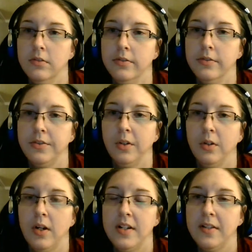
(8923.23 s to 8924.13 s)
So
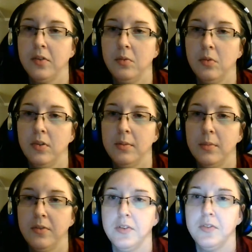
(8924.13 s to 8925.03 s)
I definitely won't hit my
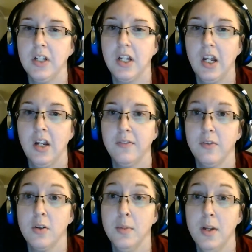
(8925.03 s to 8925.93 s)
15K for
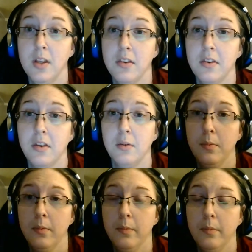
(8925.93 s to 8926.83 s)
the month
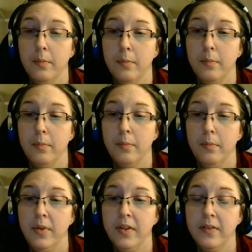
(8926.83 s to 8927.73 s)

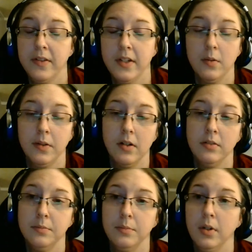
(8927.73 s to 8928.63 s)
with everything going
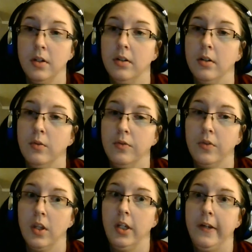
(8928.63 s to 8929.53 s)
on, but
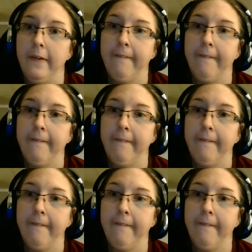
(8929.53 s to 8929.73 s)
hopefully.